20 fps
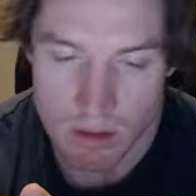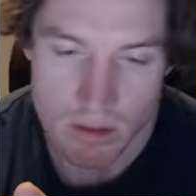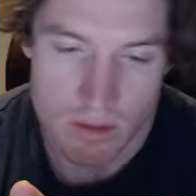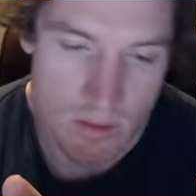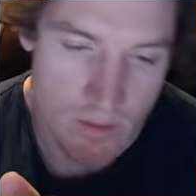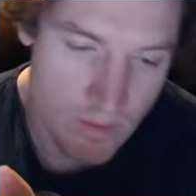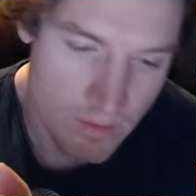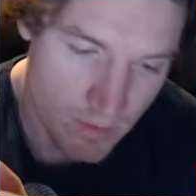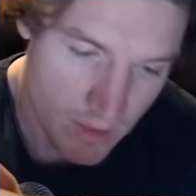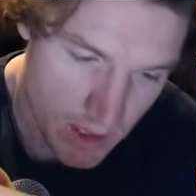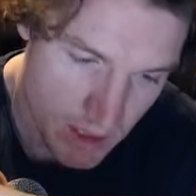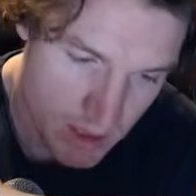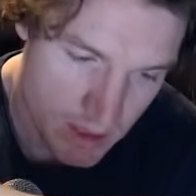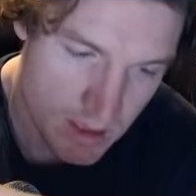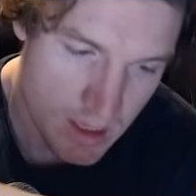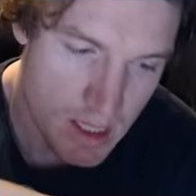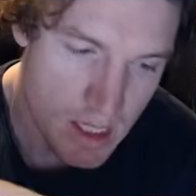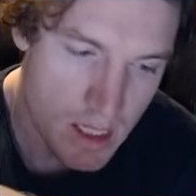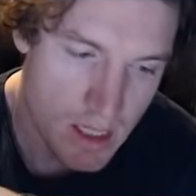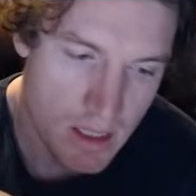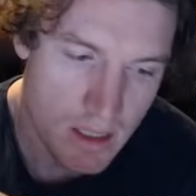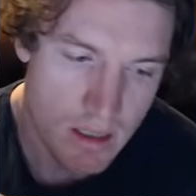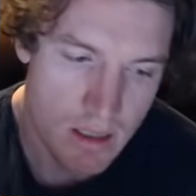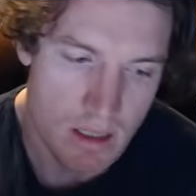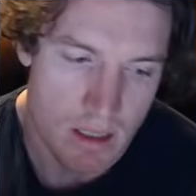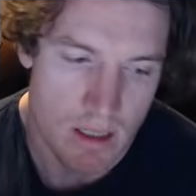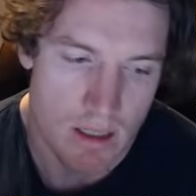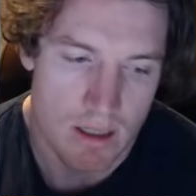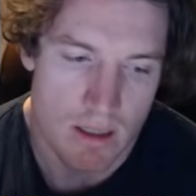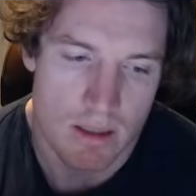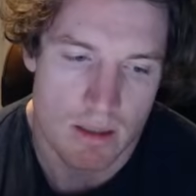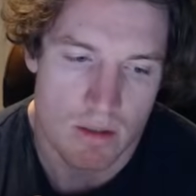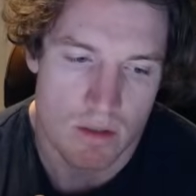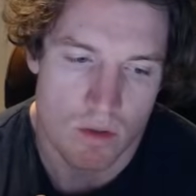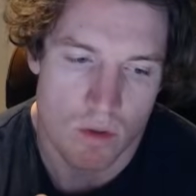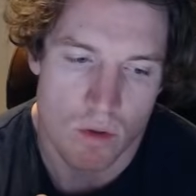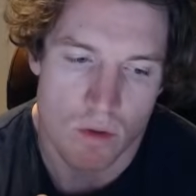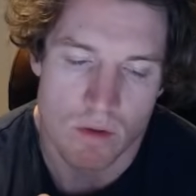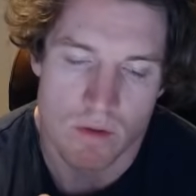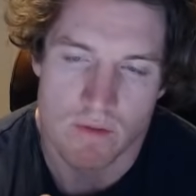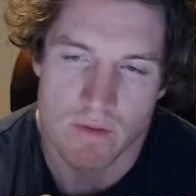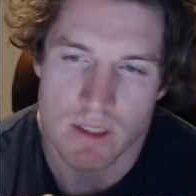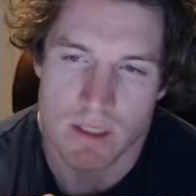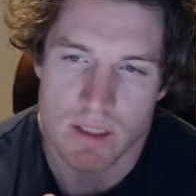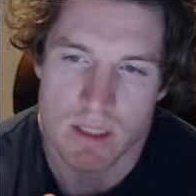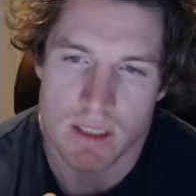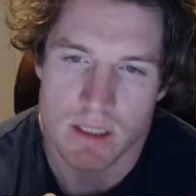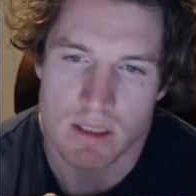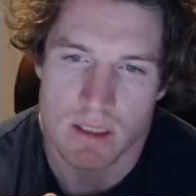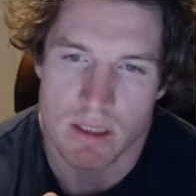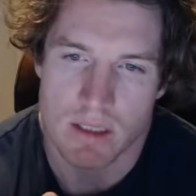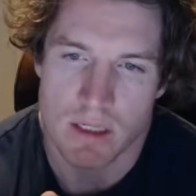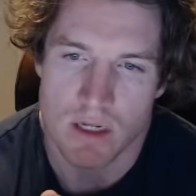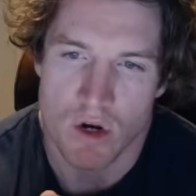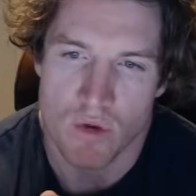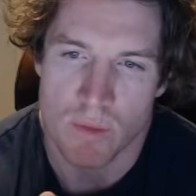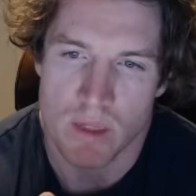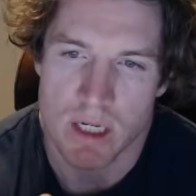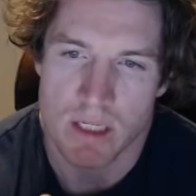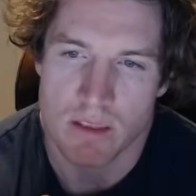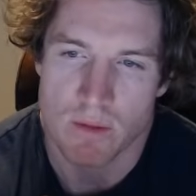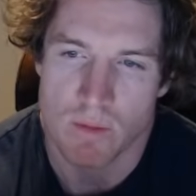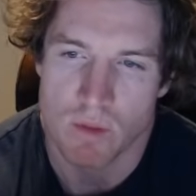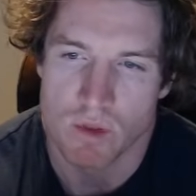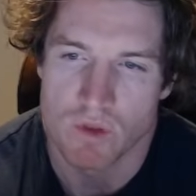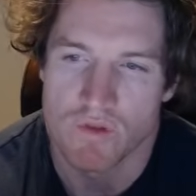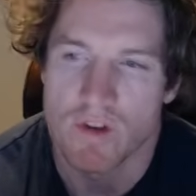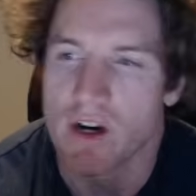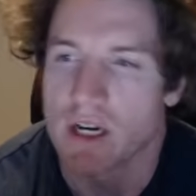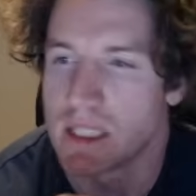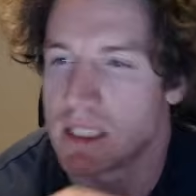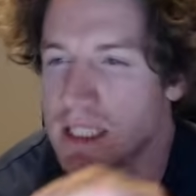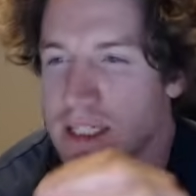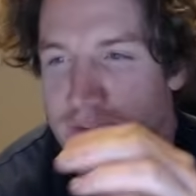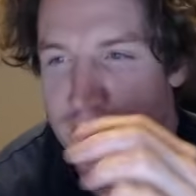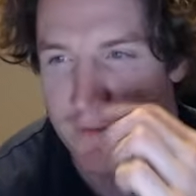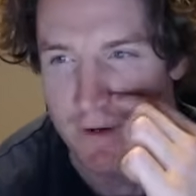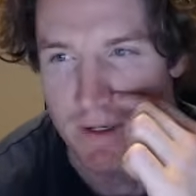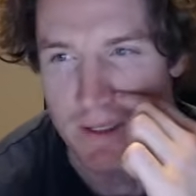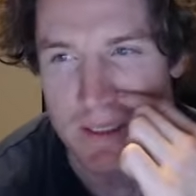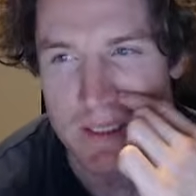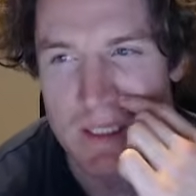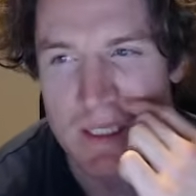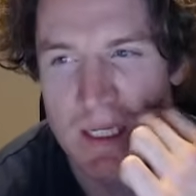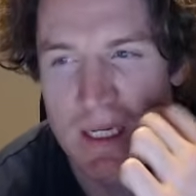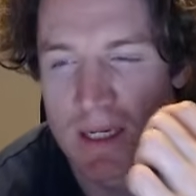VC, and all of these things start to culminate in someone who's very different.